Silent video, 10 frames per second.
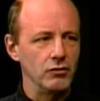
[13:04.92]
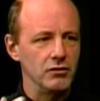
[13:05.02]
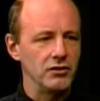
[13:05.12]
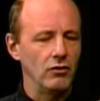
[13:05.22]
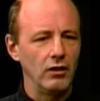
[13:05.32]
It
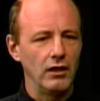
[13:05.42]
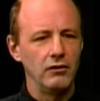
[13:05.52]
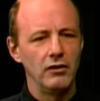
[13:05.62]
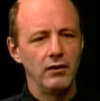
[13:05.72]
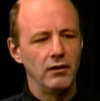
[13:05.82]
was all
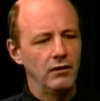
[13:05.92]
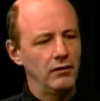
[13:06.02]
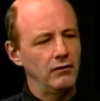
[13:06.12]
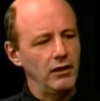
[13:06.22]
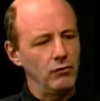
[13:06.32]

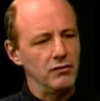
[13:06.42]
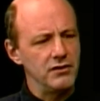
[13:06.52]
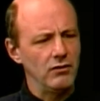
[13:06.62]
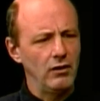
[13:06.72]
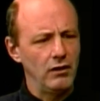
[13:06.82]
it
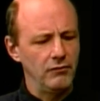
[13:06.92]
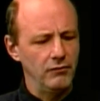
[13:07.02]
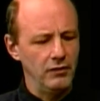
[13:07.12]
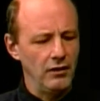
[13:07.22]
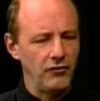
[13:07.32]
was all
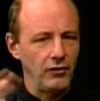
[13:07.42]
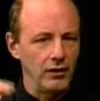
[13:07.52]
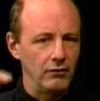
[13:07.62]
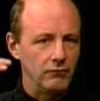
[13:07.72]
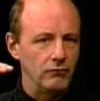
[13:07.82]

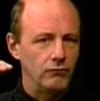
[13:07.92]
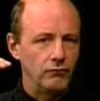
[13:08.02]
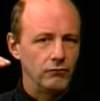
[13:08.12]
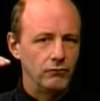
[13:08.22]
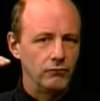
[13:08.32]
nothing.
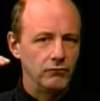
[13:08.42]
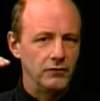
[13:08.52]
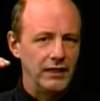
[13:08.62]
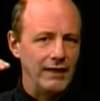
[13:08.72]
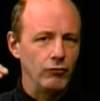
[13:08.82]

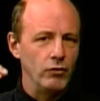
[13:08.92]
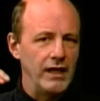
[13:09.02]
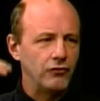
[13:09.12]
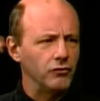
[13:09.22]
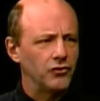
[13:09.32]
They never went
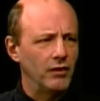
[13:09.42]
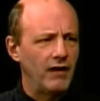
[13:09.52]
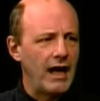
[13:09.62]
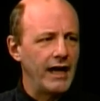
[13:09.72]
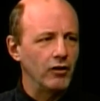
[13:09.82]
after sort of
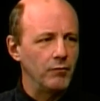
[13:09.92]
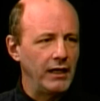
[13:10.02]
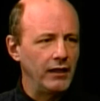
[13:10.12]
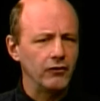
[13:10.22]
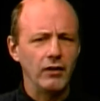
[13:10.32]
a higher
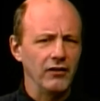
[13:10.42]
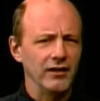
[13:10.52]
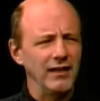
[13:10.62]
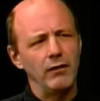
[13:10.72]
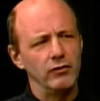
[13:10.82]
meaning or anything,
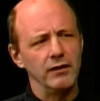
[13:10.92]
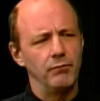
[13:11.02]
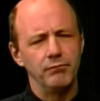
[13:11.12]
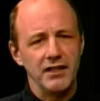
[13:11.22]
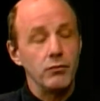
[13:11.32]
and that really
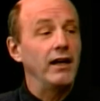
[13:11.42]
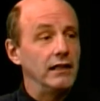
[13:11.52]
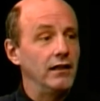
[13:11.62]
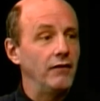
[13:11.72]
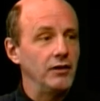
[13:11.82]
that's why he
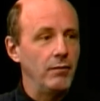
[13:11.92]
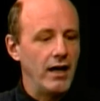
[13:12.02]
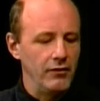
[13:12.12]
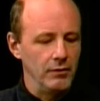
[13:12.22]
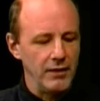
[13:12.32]
left. He
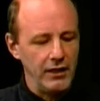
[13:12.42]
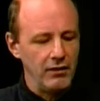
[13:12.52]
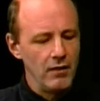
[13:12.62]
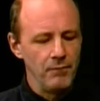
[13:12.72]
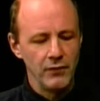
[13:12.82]
bothered him. Then
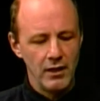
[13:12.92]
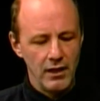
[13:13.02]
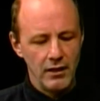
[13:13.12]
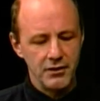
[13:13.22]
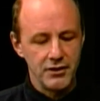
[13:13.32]
he
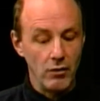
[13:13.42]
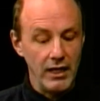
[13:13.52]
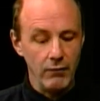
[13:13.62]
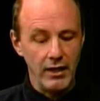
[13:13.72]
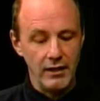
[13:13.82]
so
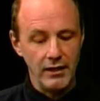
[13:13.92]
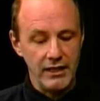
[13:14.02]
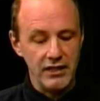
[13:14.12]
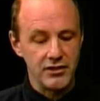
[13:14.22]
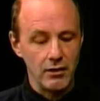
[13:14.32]
anyway, and then
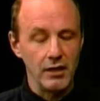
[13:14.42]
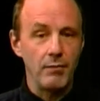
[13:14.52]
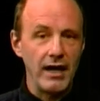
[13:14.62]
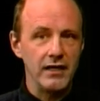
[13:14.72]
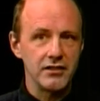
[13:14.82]
he started
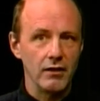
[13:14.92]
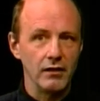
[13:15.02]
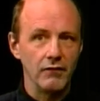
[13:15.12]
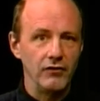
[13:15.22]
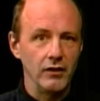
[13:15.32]
by he started
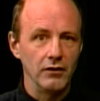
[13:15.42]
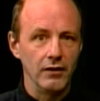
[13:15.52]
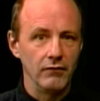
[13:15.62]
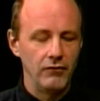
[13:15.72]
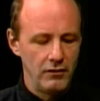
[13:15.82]
the field
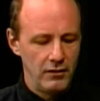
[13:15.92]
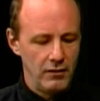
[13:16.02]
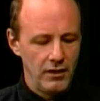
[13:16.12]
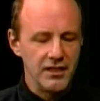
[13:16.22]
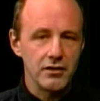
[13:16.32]
of
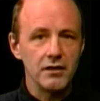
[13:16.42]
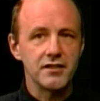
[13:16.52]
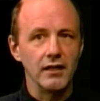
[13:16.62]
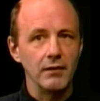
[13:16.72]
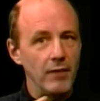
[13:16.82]
he started
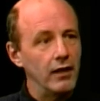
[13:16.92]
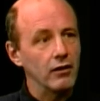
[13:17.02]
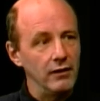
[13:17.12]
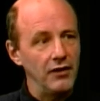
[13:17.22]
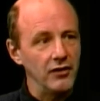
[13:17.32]
studying
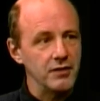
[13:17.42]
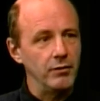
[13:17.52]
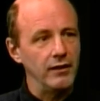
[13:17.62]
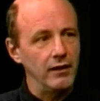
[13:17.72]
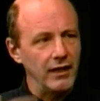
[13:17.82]
medical ethics,
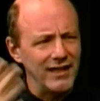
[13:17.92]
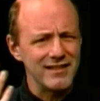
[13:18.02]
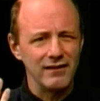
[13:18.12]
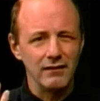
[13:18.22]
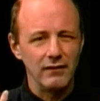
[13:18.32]
but then I guess
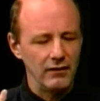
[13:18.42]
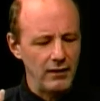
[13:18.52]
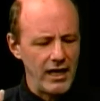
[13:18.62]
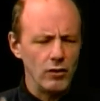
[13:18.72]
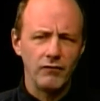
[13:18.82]

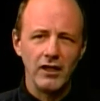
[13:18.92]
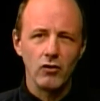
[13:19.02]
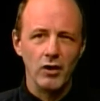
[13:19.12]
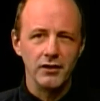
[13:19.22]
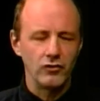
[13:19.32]
I don't know if he
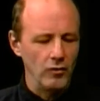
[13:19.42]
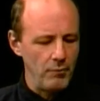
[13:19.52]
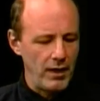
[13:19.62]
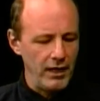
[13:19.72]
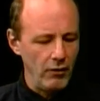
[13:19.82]
coined the term
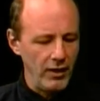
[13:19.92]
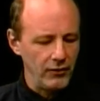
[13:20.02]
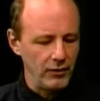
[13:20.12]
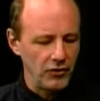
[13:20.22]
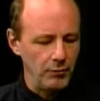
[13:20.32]

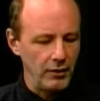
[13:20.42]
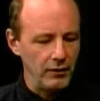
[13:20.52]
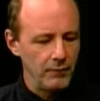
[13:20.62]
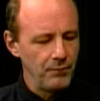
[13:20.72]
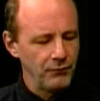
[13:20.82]
bioethics, but
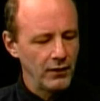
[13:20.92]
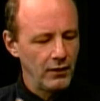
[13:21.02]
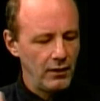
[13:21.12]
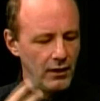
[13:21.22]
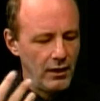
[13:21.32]

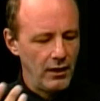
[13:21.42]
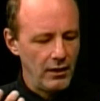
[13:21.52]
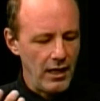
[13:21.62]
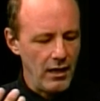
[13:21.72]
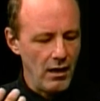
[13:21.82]

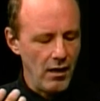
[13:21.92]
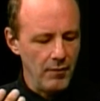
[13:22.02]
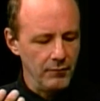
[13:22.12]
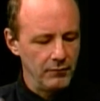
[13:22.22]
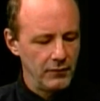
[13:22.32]

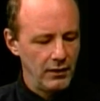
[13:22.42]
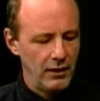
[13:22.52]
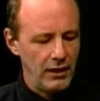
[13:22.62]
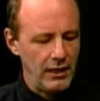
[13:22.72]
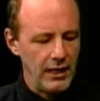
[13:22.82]
um,
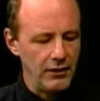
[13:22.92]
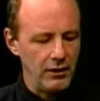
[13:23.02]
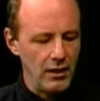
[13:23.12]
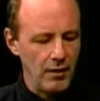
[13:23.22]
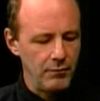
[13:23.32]
he
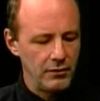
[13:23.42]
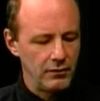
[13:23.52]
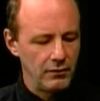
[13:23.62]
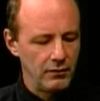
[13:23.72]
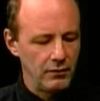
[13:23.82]
ended up
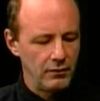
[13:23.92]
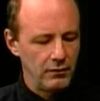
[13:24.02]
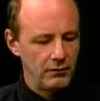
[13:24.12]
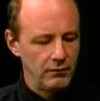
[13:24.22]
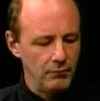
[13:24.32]

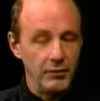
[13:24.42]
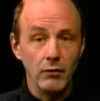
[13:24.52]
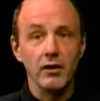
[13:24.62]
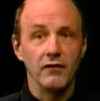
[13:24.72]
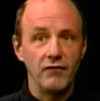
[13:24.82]
being
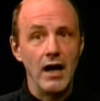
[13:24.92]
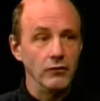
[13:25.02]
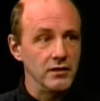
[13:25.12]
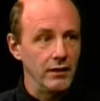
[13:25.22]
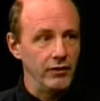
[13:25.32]
one of the
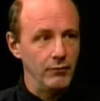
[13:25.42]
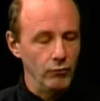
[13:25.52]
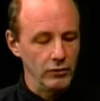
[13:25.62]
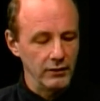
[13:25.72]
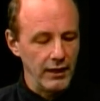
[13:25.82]
founders of it, him and
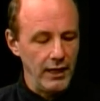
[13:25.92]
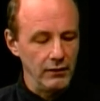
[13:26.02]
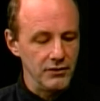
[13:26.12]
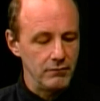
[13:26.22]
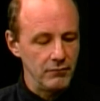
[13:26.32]
Willard
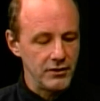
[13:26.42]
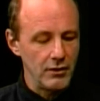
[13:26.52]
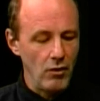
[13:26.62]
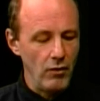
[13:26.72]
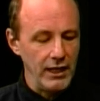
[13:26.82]
Gaylin.
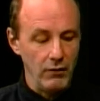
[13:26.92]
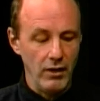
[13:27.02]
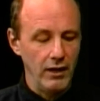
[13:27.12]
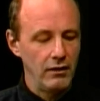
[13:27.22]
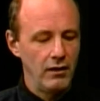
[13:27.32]
So
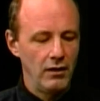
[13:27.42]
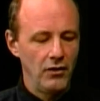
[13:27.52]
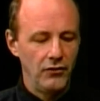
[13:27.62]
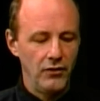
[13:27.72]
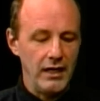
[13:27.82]
anyway,
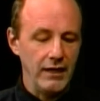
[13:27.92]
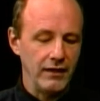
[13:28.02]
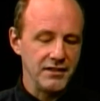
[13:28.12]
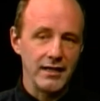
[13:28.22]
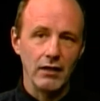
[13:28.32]
and like
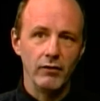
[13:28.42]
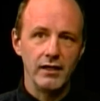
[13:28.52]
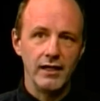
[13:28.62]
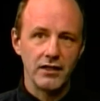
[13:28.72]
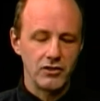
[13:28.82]
I say, I read
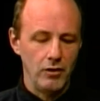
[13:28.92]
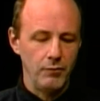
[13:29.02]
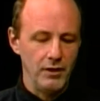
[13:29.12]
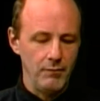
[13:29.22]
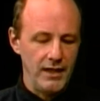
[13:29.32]
an
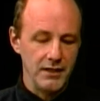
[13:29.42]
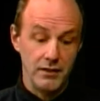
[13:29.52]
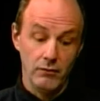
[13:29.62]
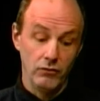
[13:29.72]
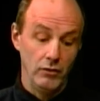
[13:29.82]
excerpt in a
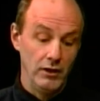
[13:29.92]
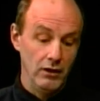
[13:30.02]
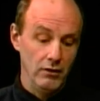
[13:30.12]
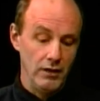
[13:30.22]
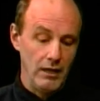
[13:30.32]
magazine. It was really
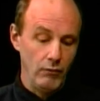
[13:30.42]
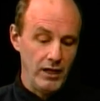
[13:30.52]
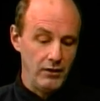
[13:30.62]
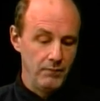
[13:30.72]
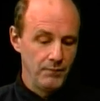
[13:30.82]
good. I
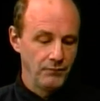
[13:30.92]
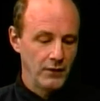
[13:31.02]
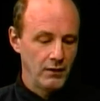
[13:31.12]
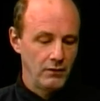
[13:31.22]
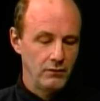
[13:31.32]
read
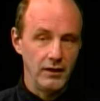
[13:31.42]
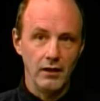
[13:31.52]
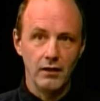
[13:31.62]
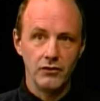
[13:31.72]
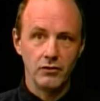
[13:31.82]
the
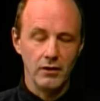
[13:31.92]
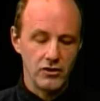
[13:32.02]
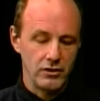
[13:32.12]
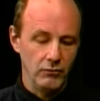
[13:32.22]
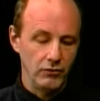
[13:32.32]

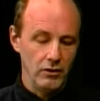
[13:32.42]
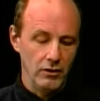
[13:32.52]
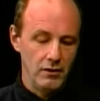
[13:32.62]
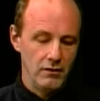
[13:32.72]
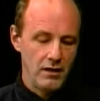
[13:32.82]
introduction was
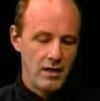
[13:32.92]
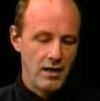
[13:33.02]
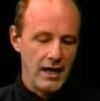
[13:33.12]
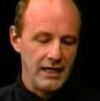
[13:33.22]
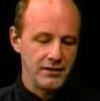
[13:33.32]
good.
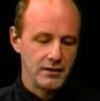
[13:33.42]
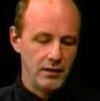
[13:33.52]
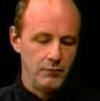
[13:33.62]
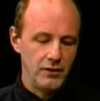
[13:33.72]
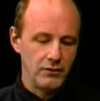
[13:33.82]
I
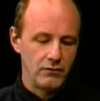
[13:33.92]
skimmed the